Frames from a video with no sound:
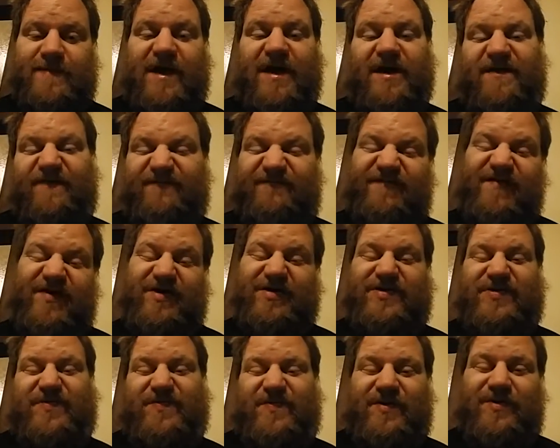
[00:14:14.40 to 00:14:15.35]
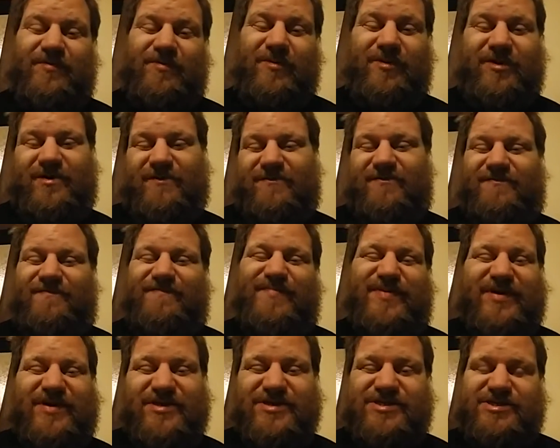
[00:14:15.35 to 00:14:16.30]
I could fuck you up, whatever,
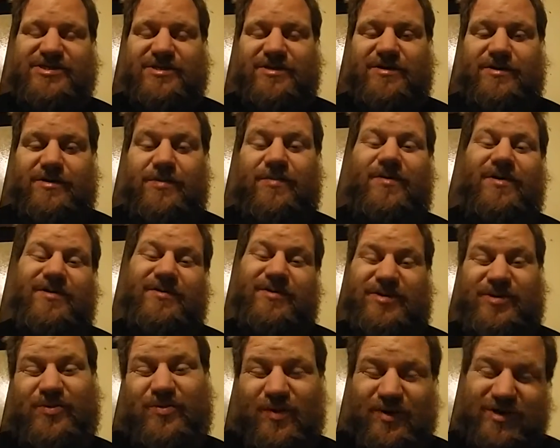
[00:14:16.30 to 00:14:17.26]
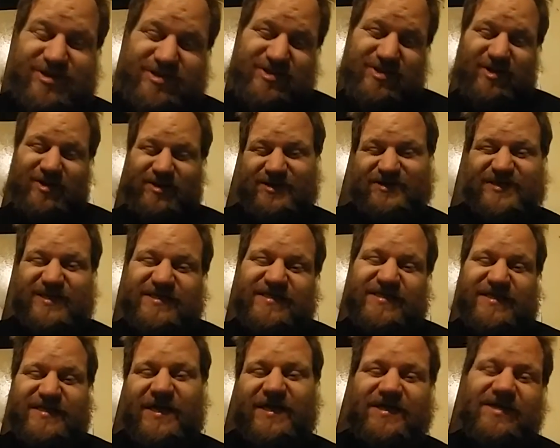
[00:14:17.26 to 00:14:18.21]
bitch. You want to start?
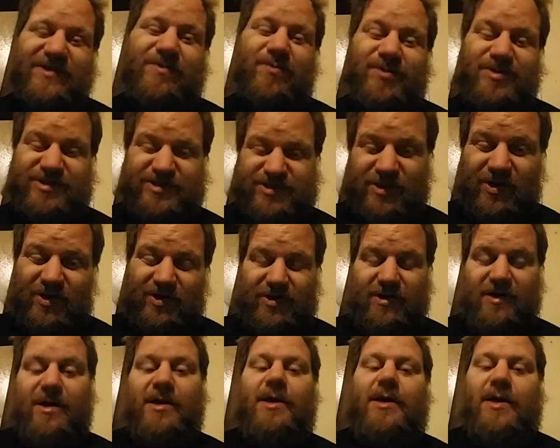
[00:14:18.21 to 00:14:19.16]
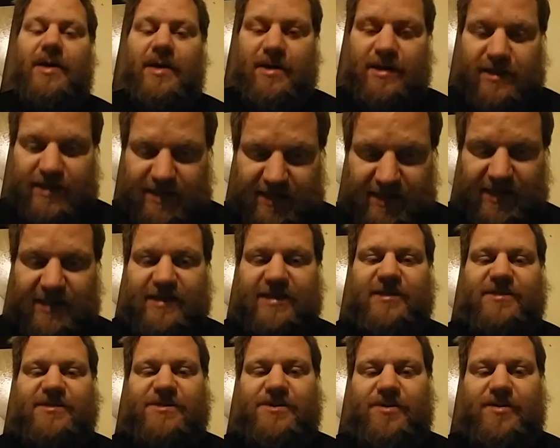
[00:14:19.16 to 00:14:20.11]
You want to start? Yeah,
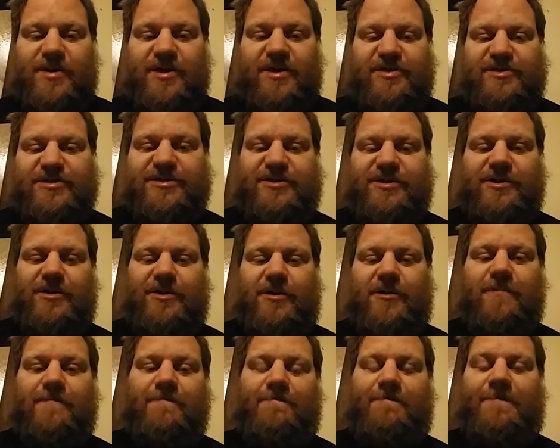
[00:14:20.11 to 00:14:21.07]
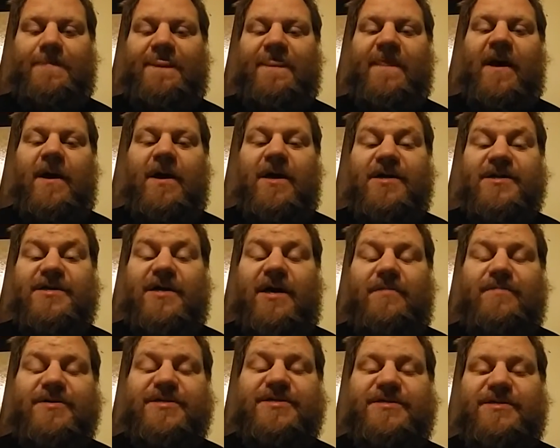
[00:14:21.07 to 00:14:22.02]
let's go ahead and start.
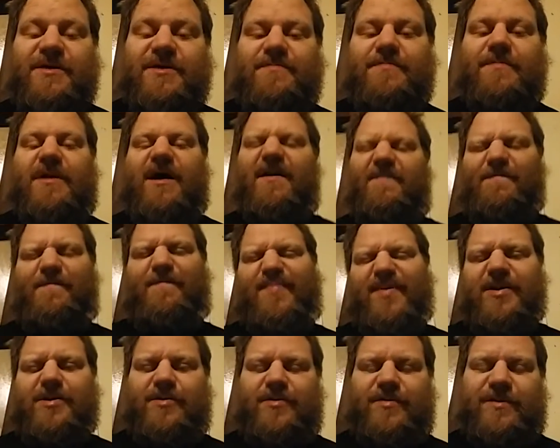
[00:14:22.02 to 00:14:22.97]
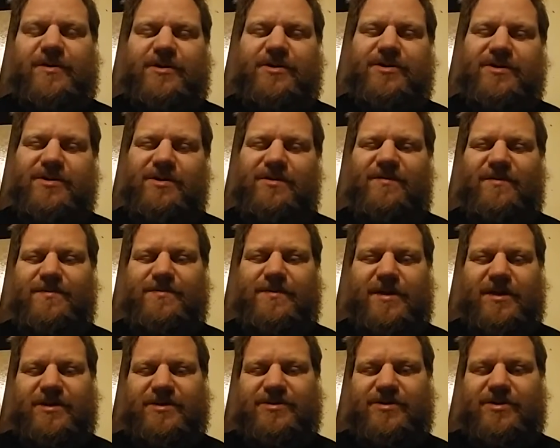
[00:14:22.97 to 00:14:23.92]
Thomas Stuckman, I'm bigger than you. You don't
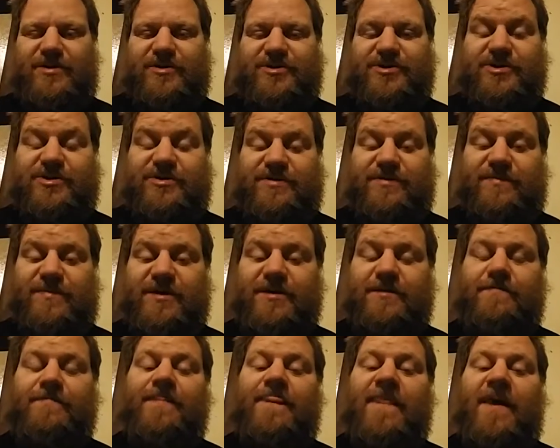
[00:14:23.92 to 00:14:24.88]
fucking talk shit to me.